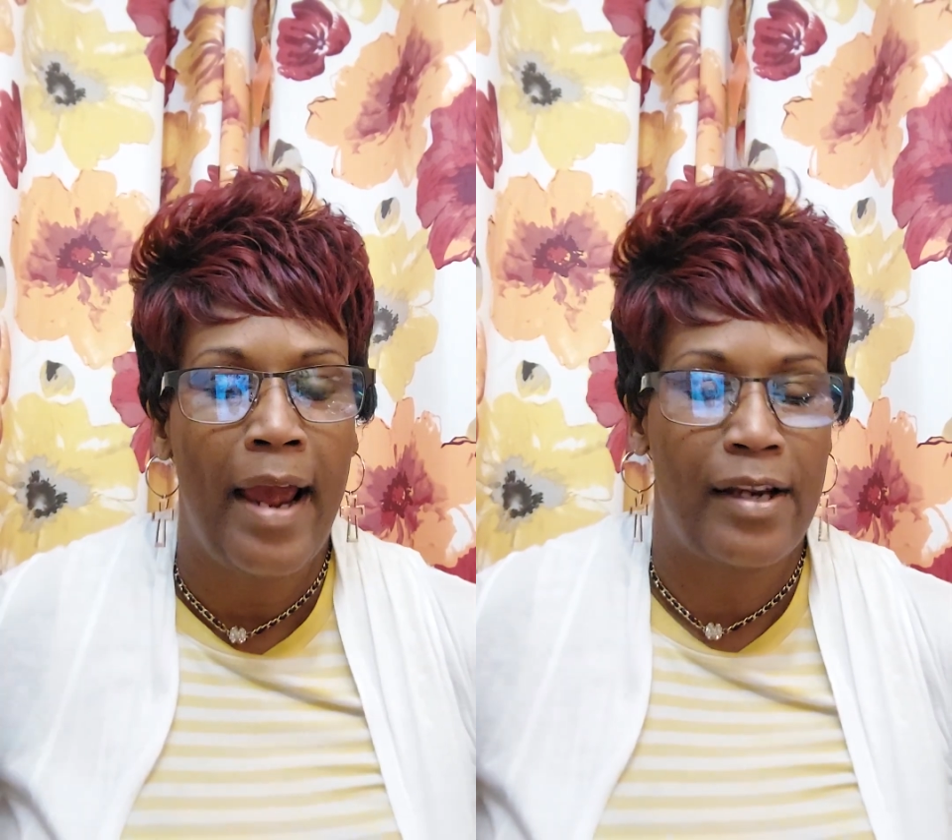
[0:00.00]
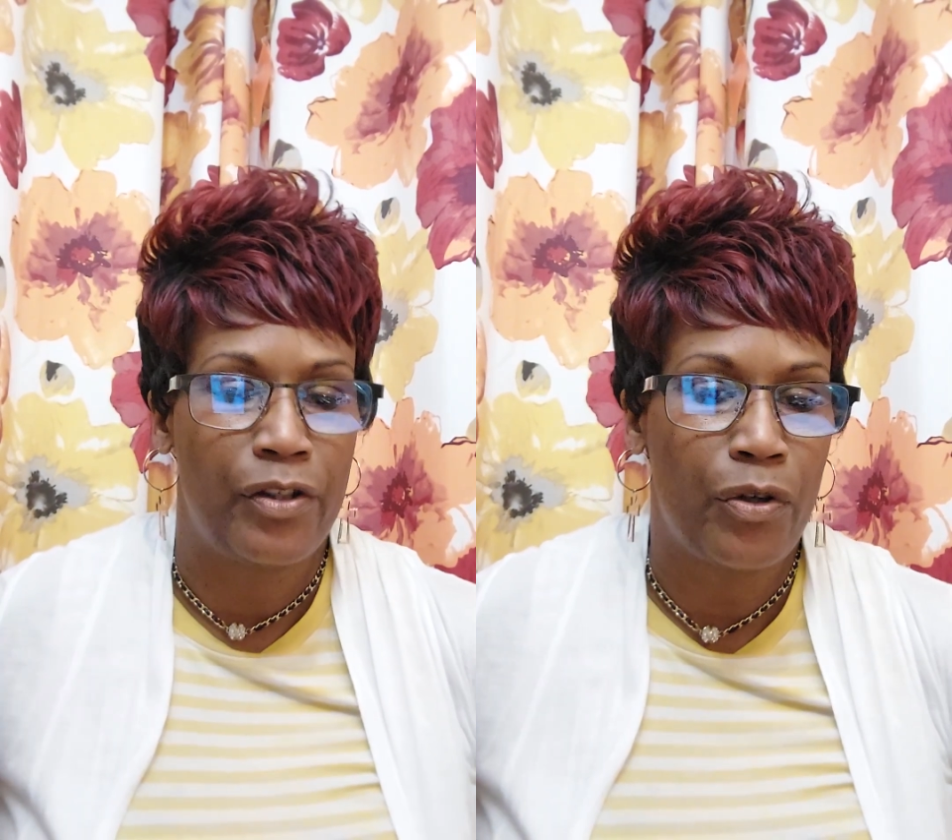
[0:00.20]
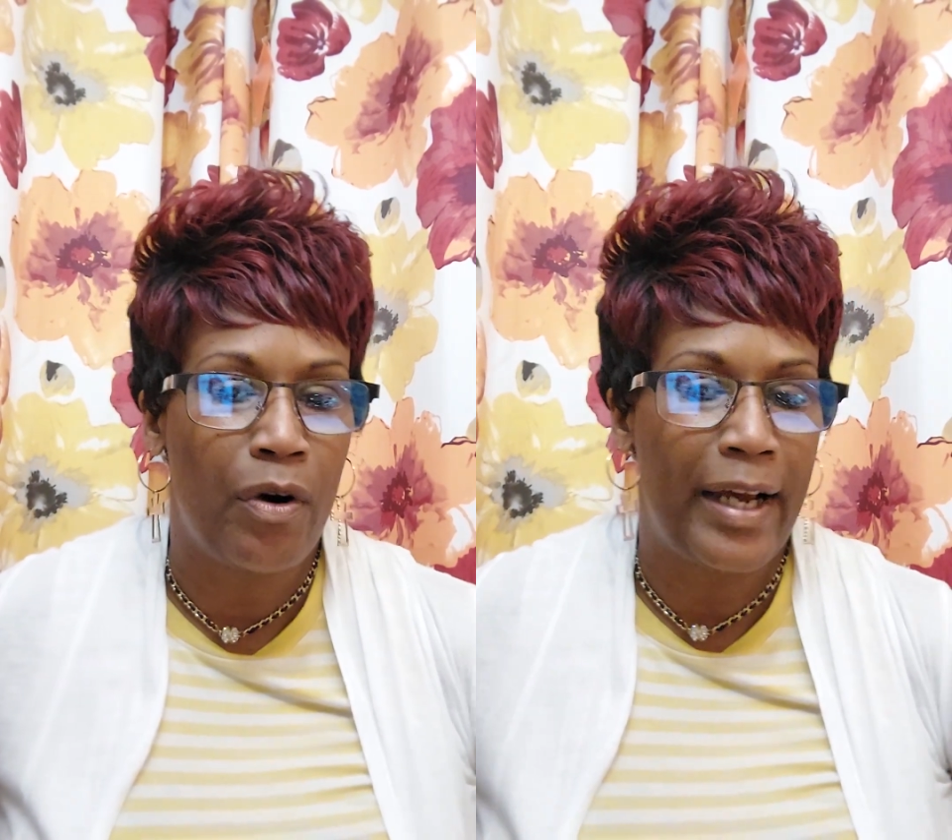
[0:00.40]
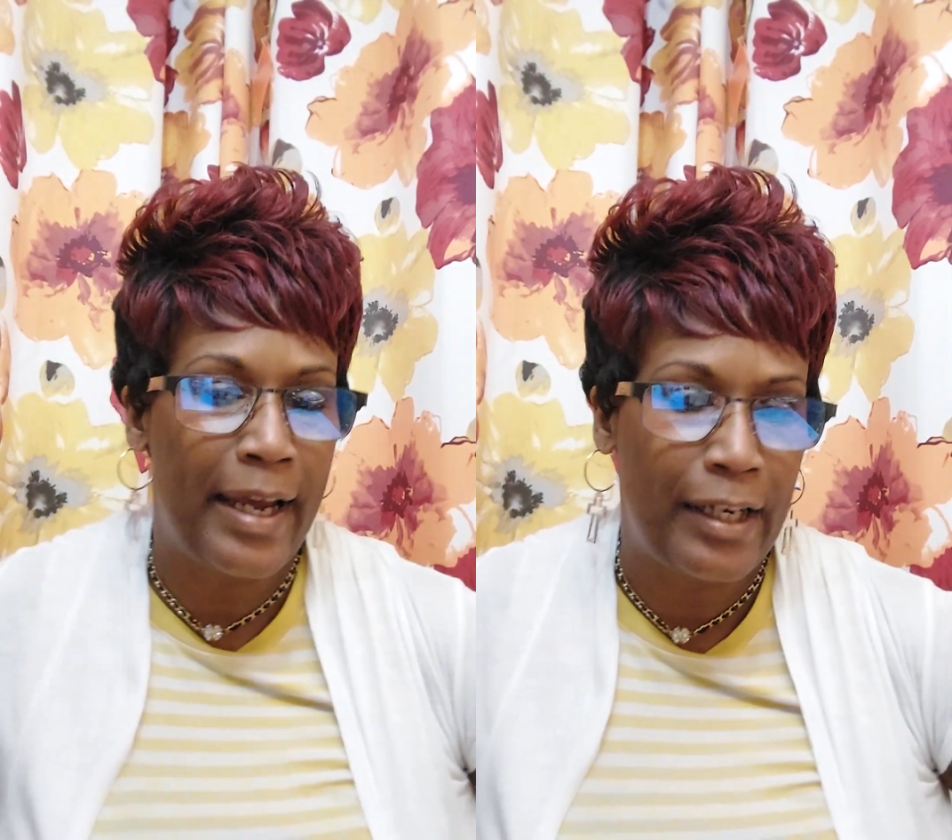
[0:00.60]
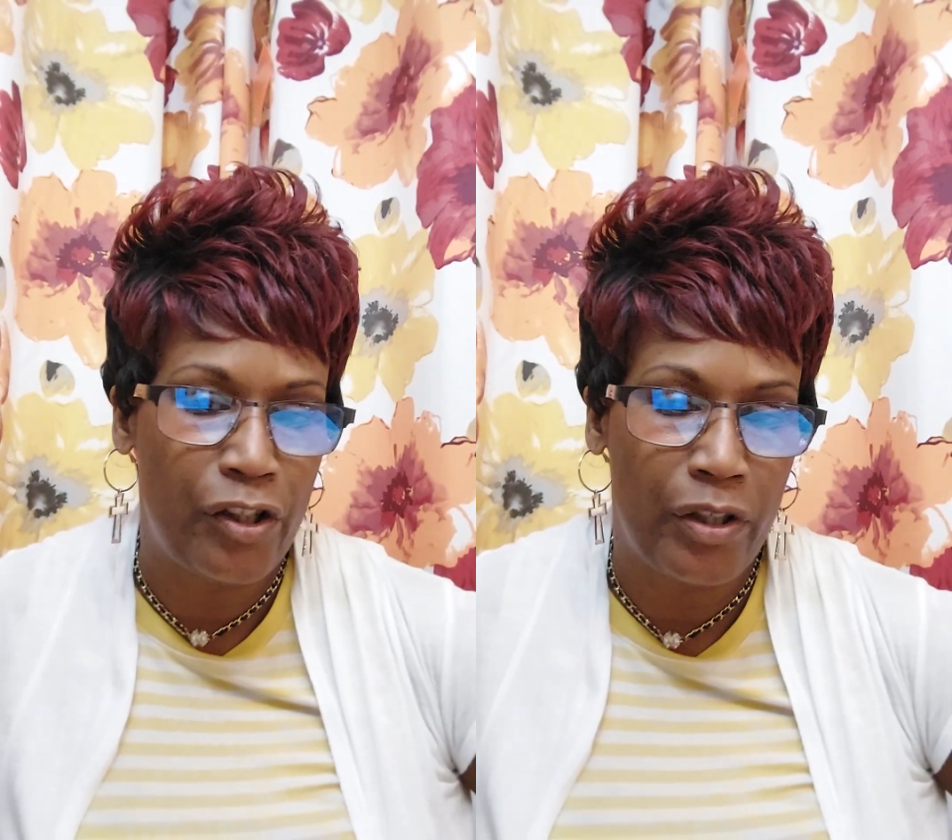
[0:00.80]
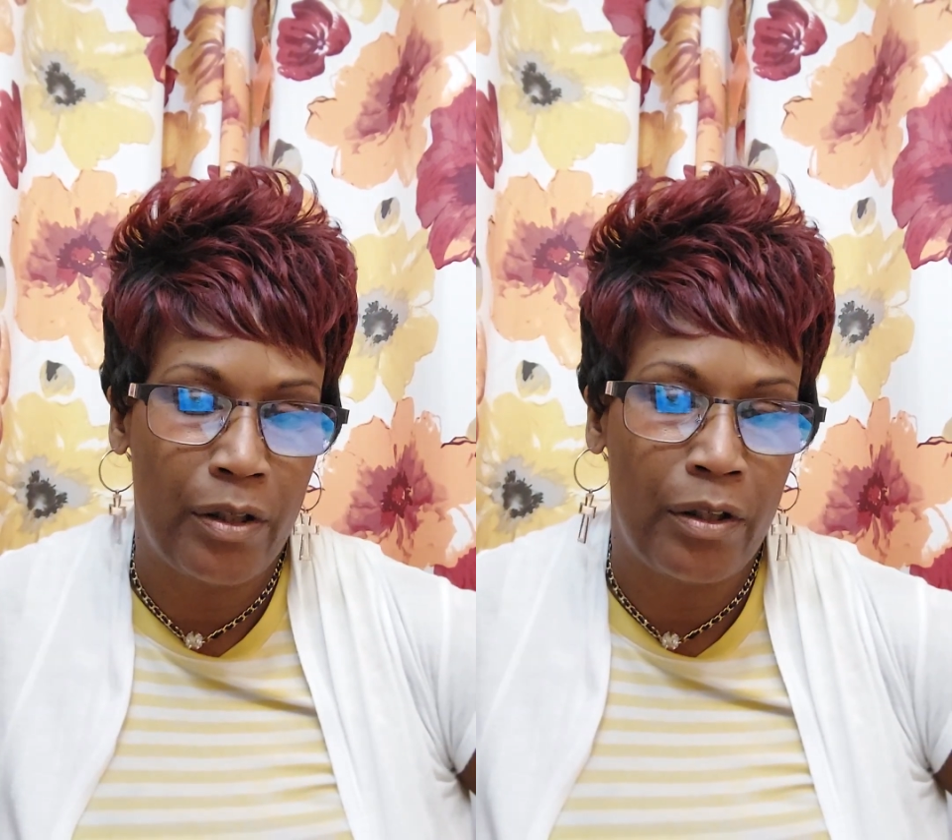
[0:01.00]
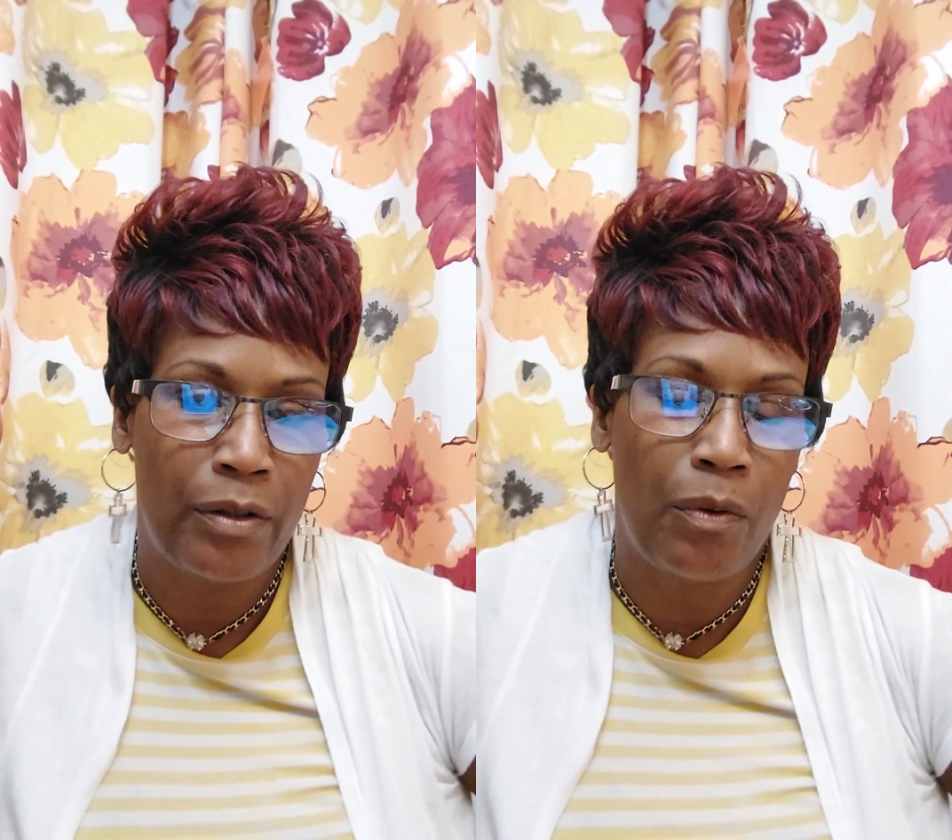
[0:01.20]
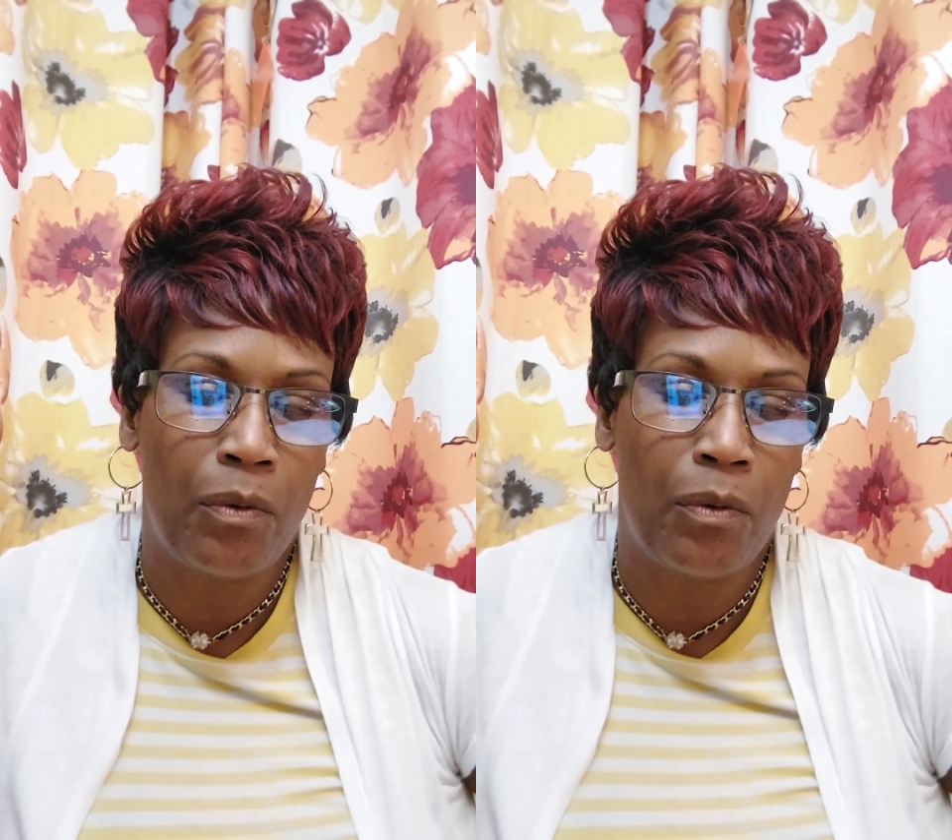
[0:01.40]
And so an Asian